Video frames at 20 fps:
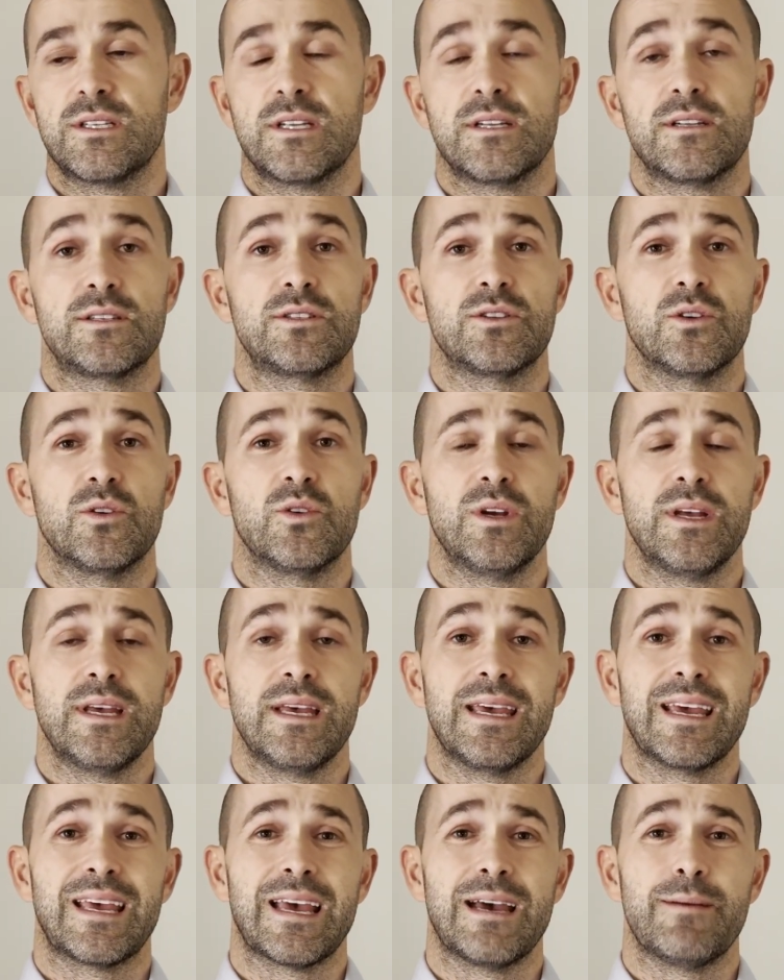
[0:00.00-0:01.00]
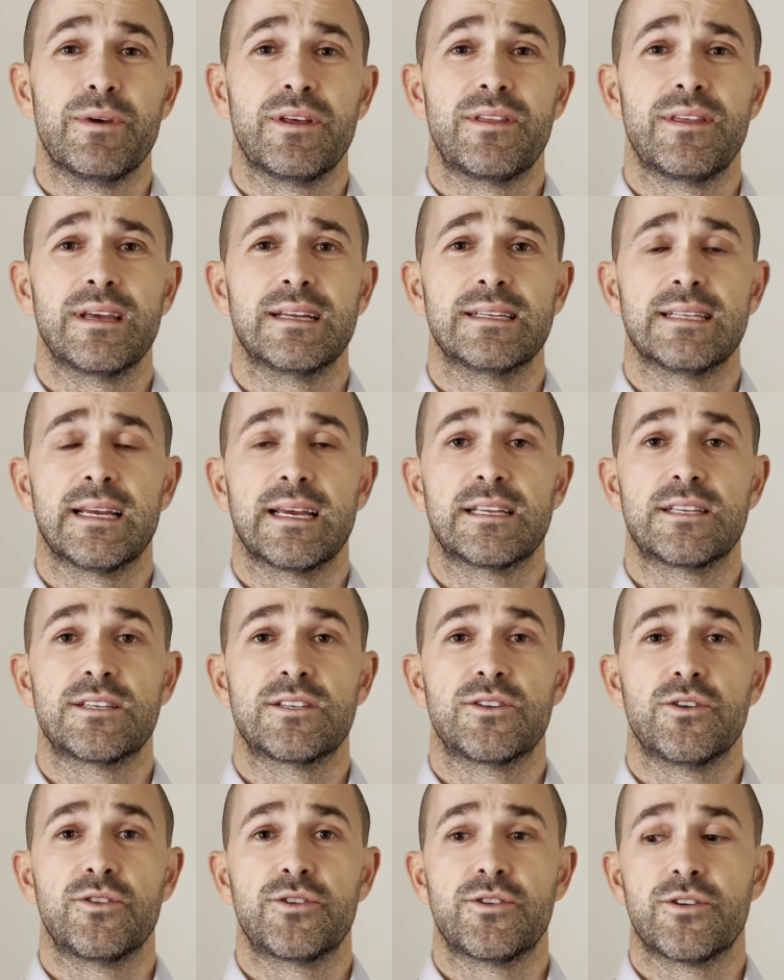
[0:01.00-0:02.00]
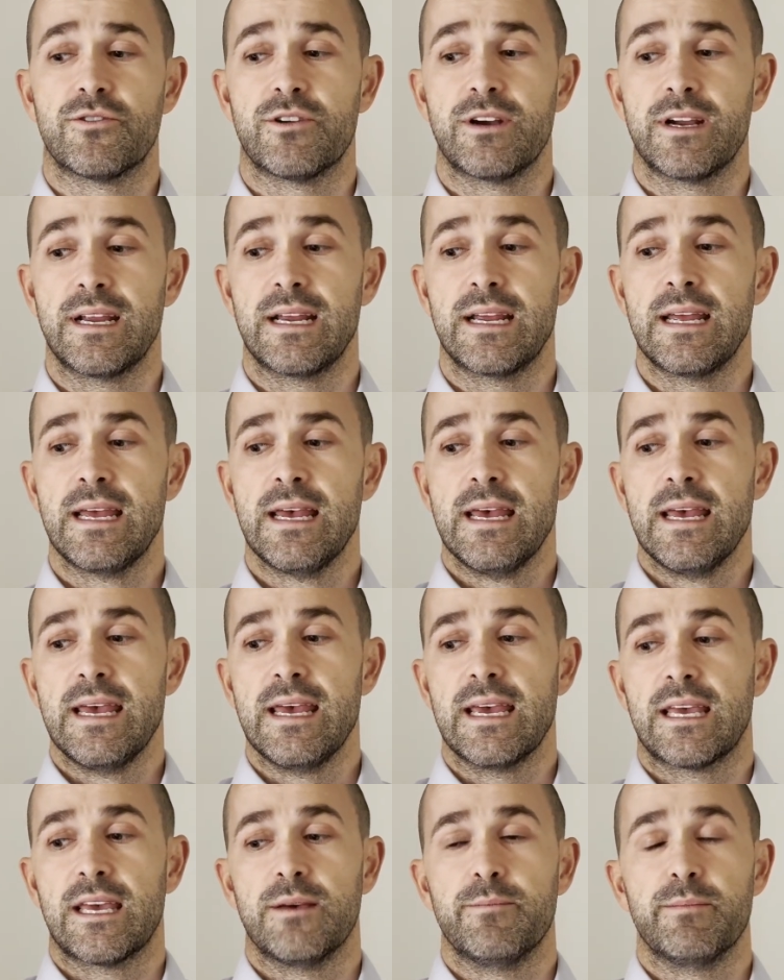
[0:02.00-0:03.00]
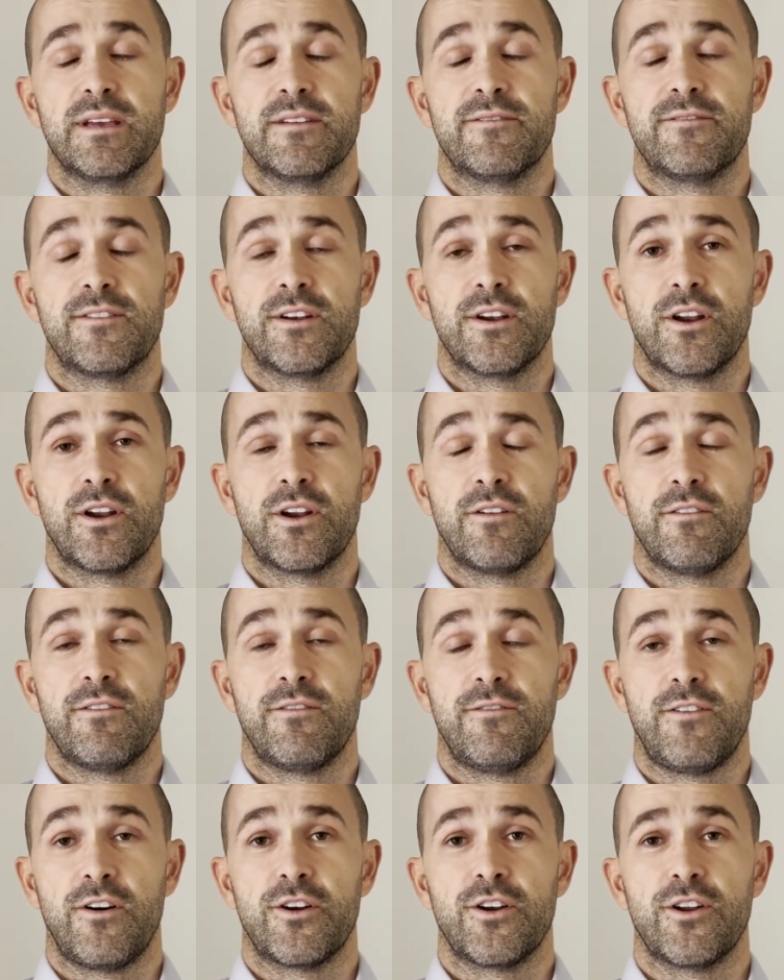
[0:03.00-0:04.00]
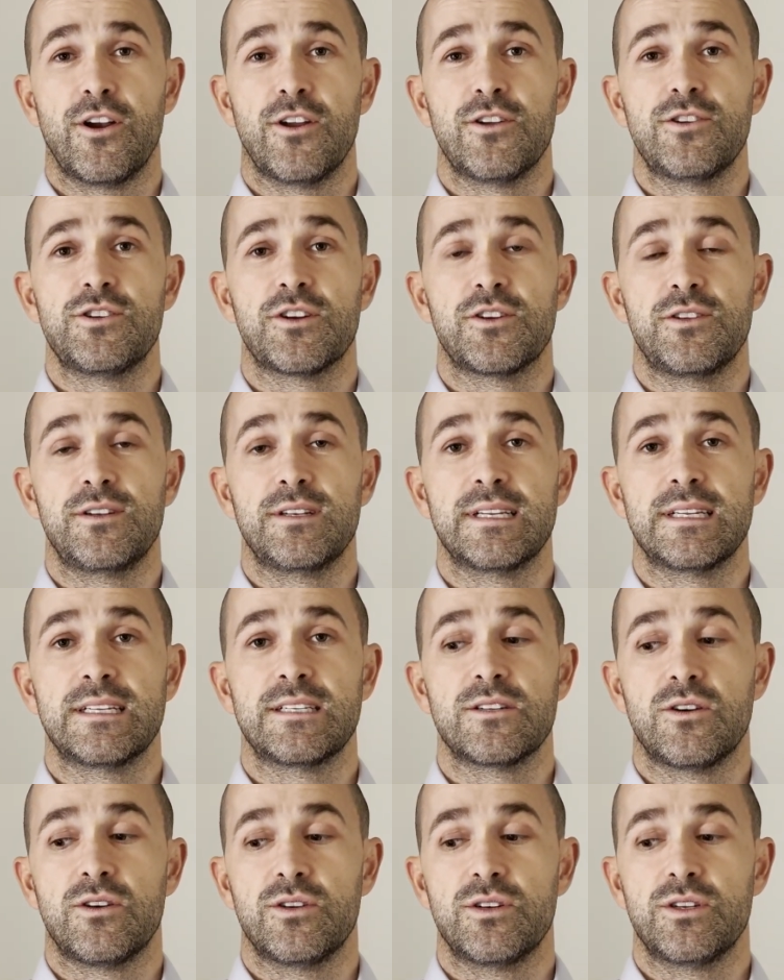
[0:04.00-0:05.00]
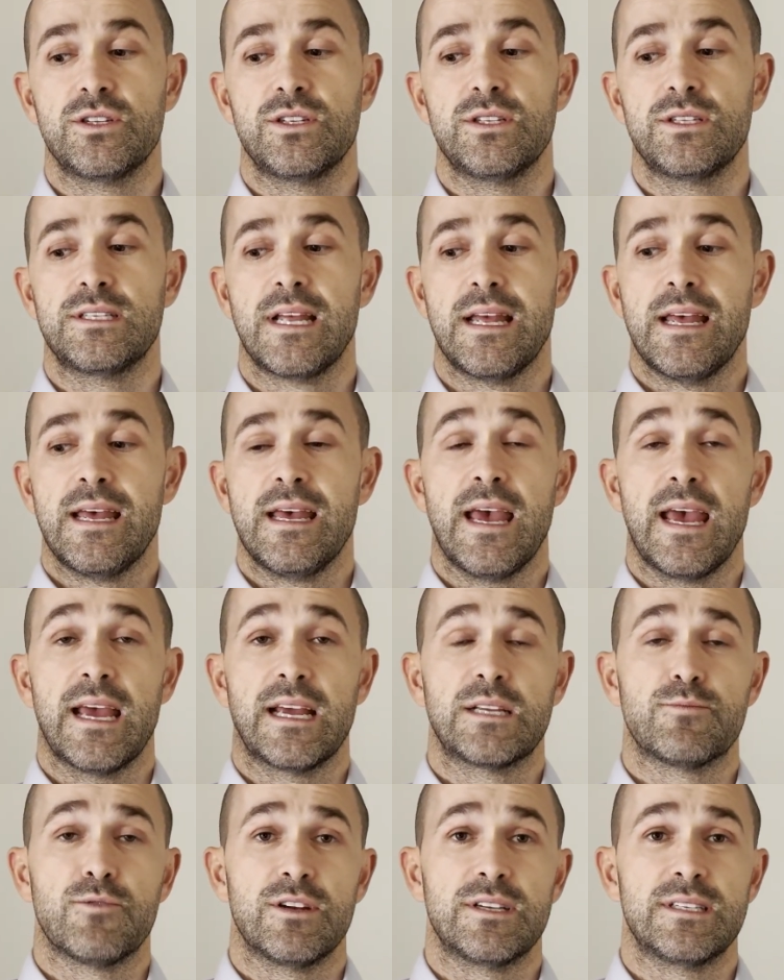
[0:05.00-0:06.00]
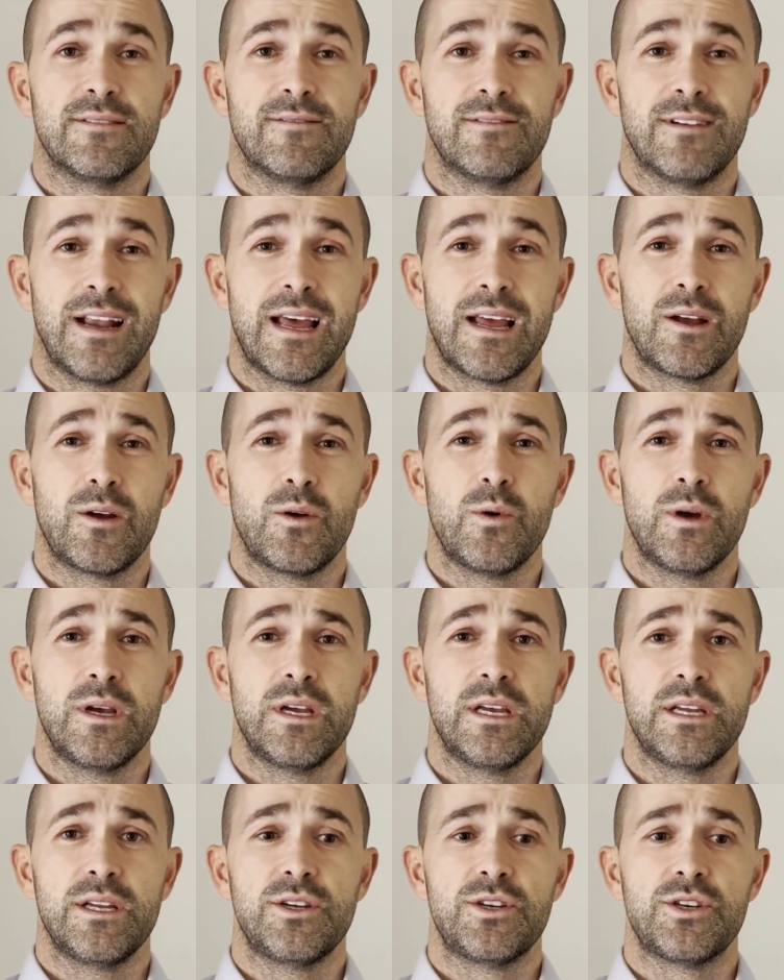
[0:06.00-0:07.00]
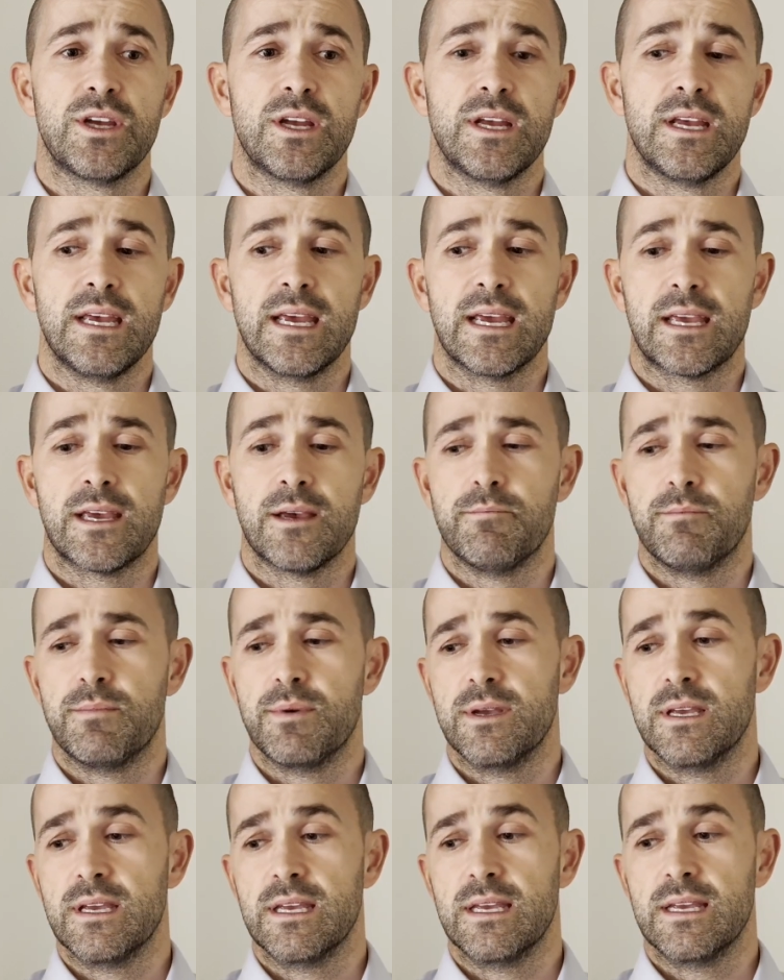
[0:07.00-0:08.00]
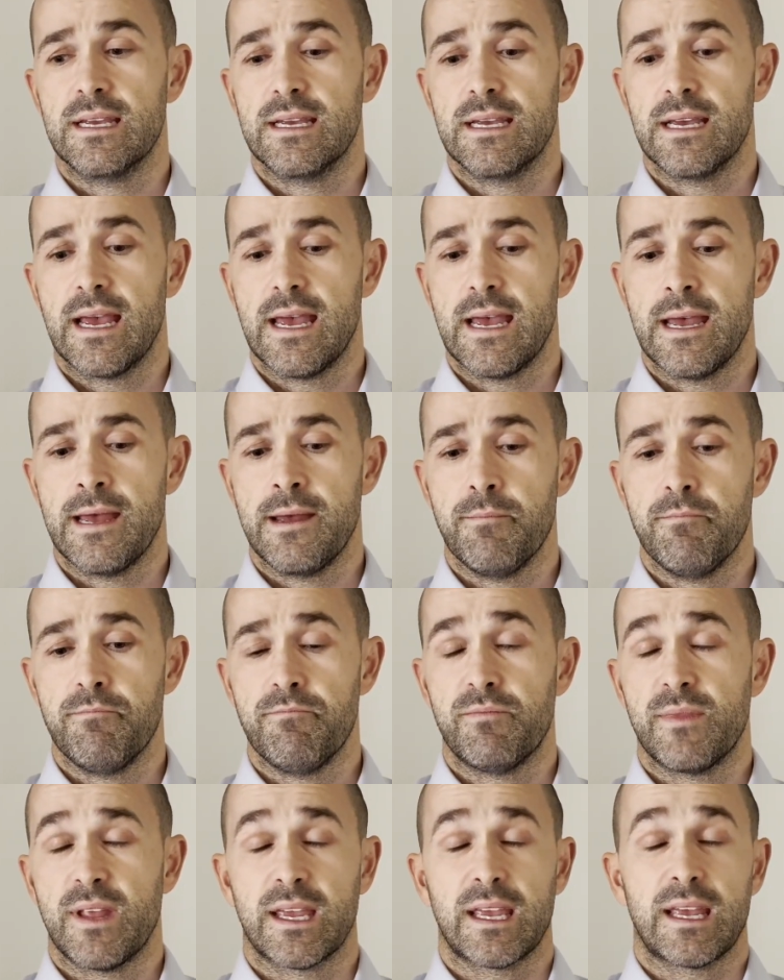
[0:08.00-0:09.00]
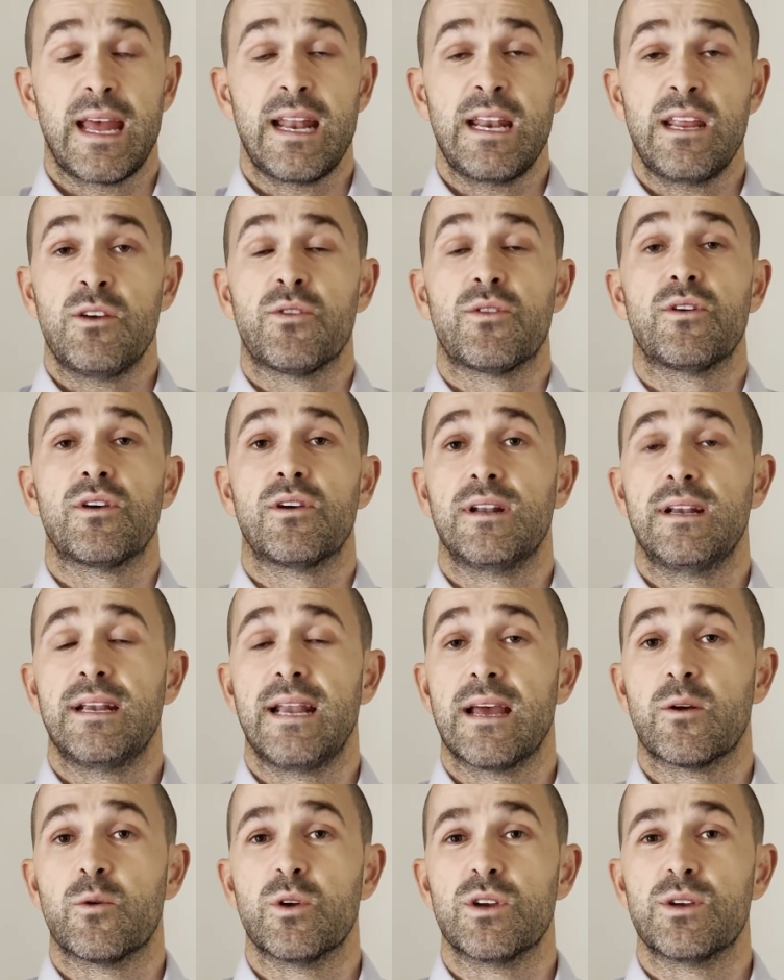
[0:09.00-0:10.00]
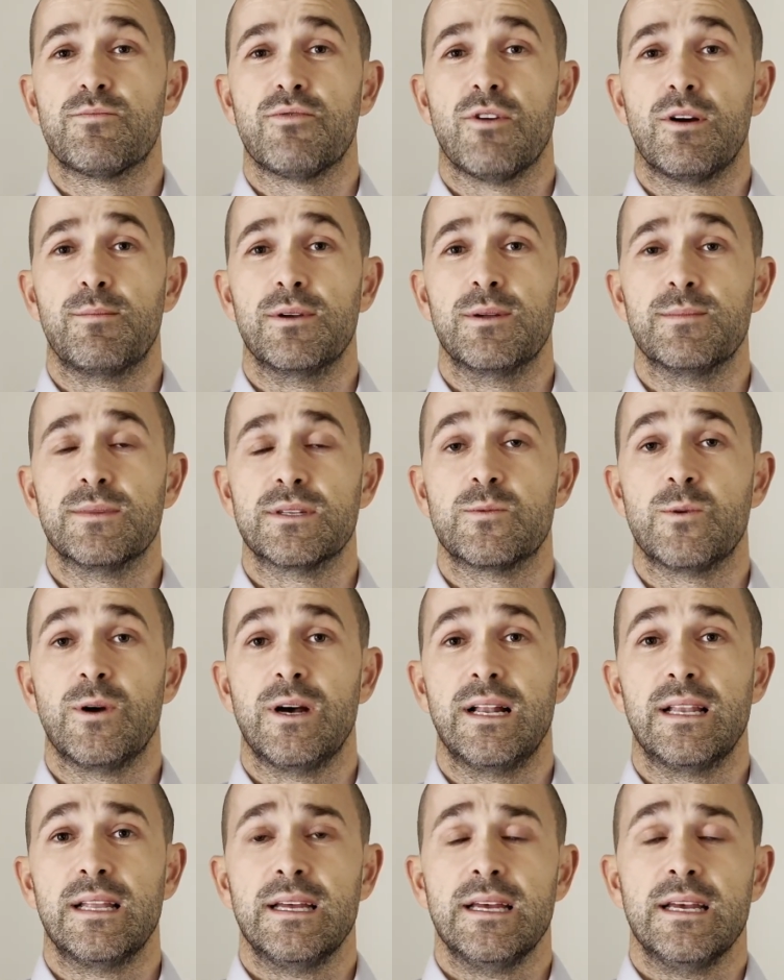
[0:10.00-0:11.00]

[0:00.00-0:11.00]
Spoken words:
So it can be things like stuttering, it can be phonological disorders, expressive language, it can be like any other language problem as well.